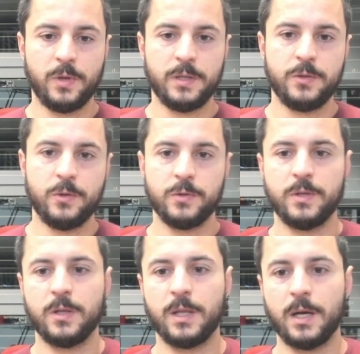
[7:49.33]
So let's
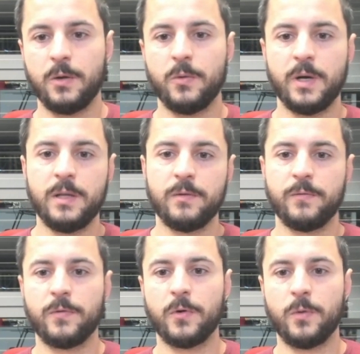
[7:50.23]
use the
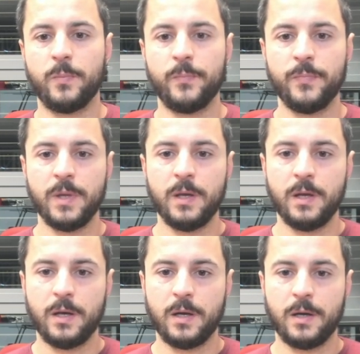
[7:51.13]
tagline from
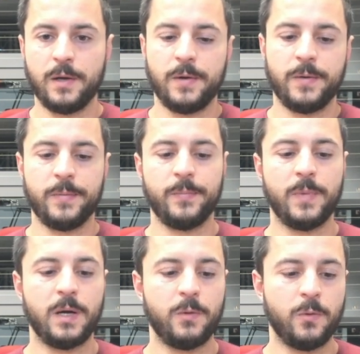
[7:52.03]

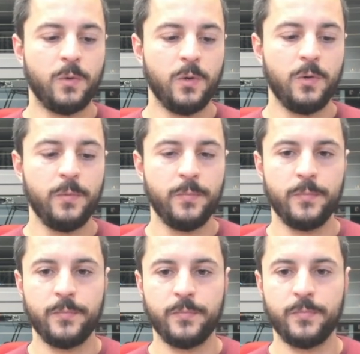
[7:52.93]
our logo.
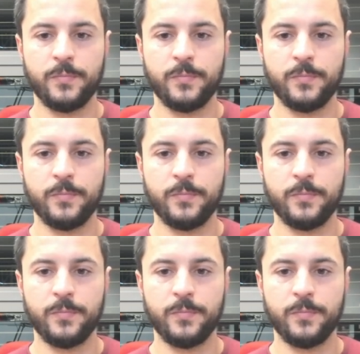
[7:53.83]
